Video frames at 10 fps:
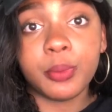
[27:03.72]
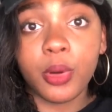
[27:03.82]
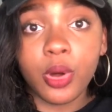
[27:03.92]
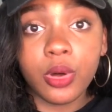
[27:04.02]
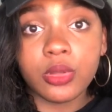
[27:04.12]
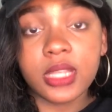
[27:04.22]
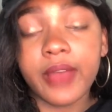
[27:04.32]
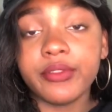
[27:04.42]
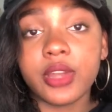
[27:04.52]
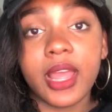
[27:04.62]
the bowls.
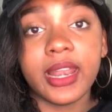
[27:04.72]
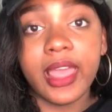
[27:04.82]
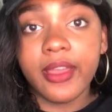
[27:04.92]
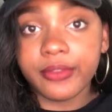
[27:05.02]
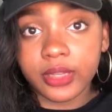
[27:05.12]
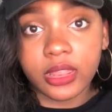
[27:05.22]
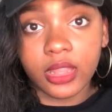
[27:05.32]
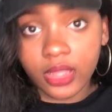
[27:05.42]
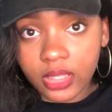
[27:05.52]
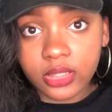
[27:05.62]
I've tried
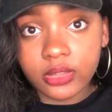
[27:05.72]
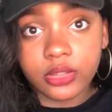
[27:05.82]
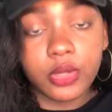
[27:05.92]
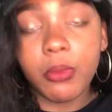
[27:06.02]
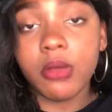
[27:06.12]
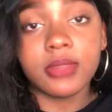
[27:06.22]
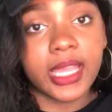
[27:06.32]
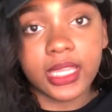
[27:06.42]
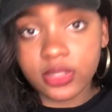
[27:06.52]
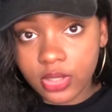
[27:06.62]
everything. You won't
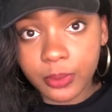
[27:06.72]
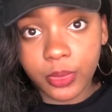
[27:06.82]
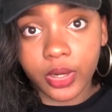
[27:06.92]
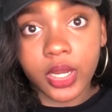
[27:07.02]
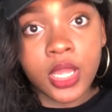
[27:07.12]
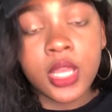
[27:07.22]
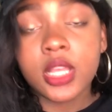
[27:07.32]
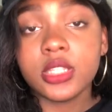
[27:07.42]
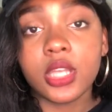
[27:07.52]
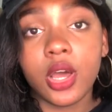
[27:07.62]
like it no more.
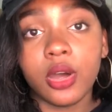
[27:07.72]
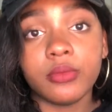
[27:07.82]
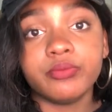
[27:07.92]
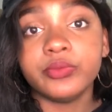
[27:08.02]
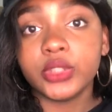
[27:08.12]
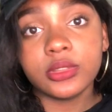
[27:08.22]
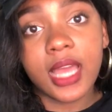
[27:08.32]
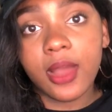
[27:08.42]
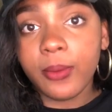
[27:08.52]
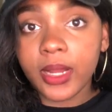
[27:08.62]
So do
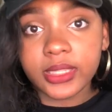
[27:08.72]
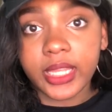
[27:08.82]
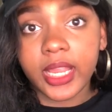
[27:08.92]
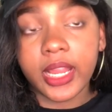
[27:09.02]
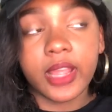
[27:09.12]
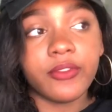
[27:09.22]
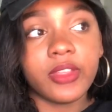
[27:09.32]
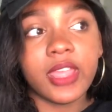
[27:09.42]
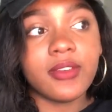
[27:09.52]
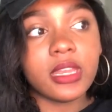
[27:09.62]
not work there.
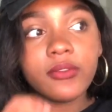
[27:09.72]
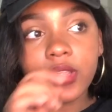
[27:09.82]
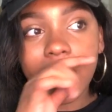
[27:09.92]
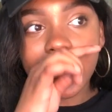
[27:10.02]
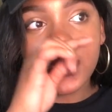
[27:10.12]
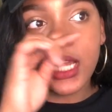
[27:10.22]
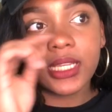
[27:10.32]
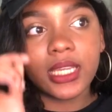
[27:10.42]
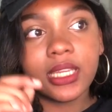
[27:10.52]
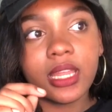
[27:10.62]
Even if you're a
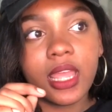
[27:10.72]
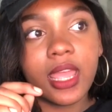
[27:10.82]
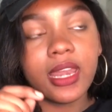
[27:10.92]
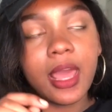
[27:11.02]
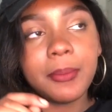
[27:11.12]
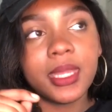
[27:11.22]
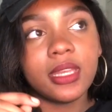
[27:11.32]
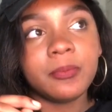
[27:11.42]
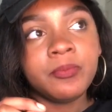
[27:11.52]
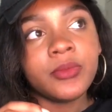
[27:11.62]
youngin', and I
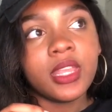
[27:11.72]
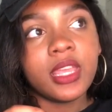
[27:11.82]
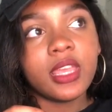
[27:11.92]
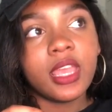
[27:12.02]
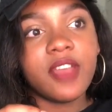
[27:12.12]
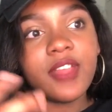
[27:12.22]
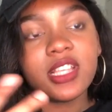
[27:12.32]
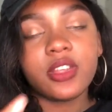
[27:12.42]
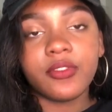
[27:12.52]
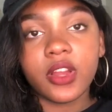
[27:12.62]
mean, if
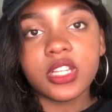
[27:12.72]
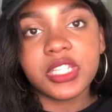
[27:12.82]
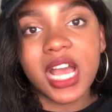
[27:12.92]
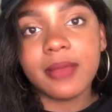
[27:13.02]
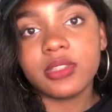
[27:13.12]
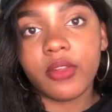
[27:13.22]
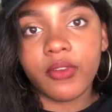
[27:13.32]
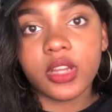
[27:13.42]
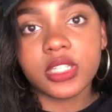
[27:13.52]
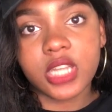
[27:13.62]
that's your first job, it's your
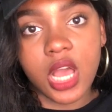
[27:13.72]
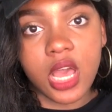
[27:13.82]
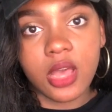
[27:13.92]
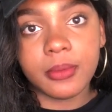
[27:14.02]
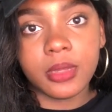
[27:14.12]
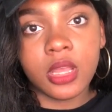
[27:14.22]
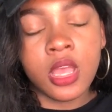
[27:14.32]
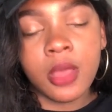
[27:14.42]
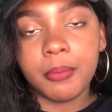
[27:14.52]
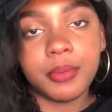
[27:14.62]
first job,
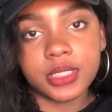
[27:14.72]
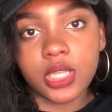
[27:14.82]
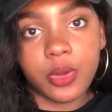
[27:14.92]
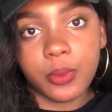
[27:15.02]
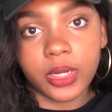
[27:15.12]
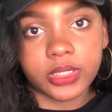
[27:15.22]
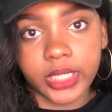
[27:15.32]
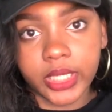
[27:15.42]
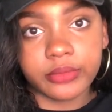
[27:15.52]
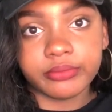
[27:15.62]
but don't work
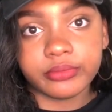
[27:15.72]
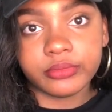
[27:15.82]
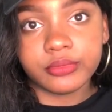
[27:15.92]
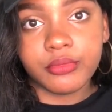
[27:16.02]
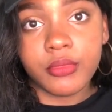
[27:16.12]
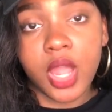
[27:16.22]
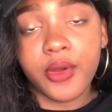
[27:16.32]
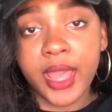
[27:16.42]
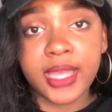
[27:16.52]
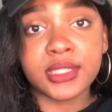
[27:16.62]
there.
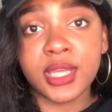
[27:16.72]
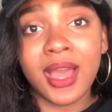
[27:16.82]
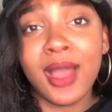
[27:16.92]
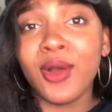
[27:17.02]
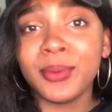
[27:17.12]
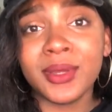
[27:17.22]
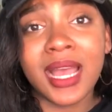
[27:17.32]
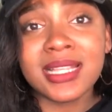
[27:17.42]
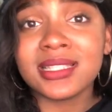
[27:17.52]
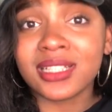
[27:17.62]
Okay, so I hope you
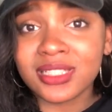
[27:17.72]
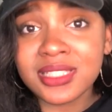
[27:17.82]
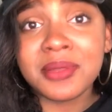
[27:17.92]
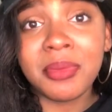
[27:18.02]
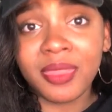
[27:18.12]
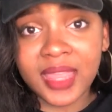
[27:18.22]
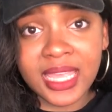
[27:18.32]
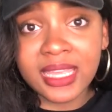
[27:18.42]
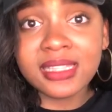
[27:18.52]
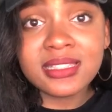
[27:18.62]
guys learned some
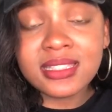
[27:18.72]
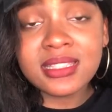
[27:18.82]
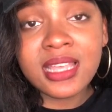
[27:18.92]
things.